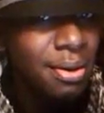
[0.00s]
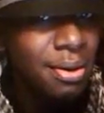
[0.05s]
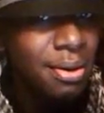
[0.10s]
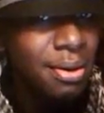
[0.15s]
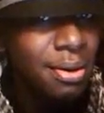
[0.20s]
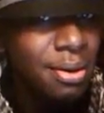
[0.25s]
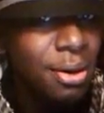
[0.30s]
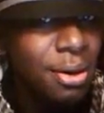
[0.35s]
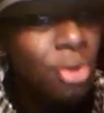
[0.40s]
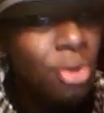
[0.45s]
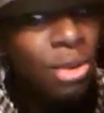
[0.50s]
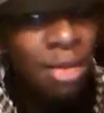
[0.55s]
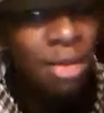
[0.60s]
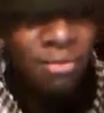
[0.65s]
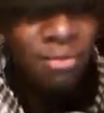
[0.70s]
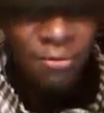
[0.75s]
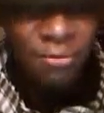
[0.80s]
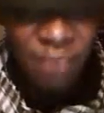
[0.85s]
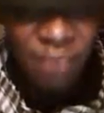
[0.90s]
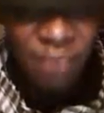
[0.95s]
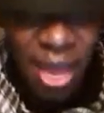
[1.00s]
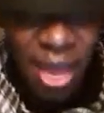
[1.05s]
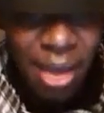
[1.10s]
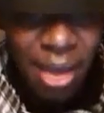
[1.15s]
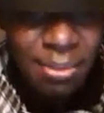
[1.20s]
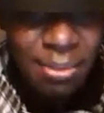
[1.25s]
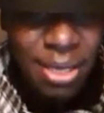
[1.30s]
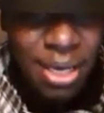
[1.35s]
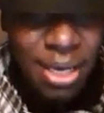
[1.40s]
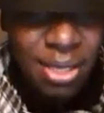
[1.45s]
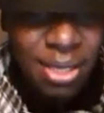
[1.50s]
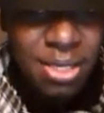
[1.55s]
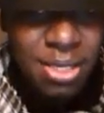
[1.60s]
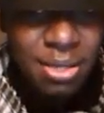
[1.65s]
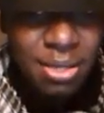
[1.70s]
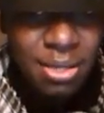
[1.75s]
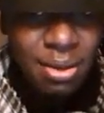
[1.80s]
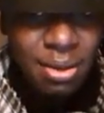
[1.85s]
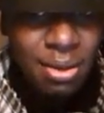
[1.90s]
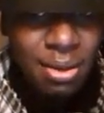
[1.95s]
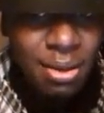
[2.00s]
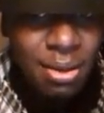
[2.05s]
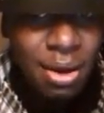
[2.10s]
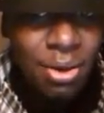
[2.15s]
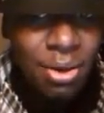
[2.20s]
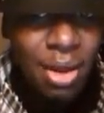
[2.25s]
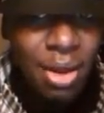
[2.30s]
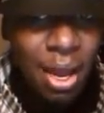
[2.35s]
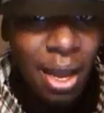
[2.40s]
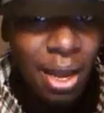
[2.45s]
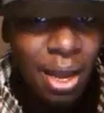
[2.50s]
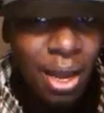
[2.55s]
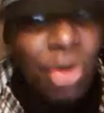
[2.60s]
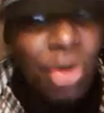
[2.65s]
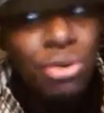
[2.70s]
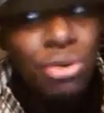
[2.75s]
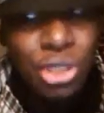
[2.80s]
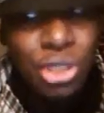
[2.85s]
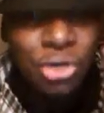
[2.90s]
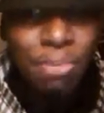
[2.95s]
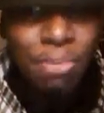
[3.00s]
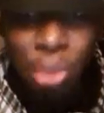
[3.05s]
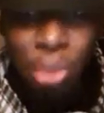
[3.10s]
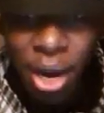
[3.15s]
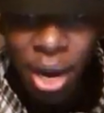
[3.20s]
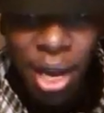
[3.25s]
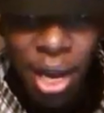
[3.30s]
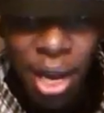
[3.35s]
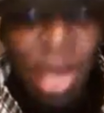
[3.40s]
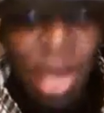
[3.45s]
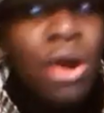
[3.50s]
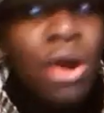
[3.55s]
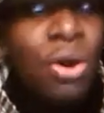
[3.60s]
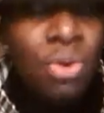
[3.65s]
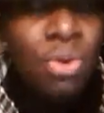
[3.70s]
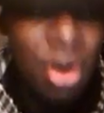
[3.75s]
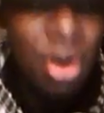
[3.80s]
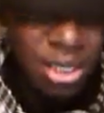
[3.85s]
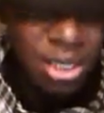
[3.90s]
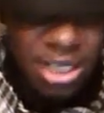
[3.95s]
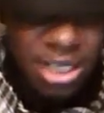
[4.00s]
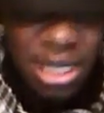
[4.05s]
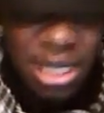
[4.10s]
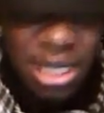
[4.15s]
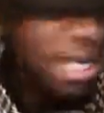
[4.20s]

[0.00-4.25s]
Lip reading: Who love their families. Okay, who do pray, who are seeking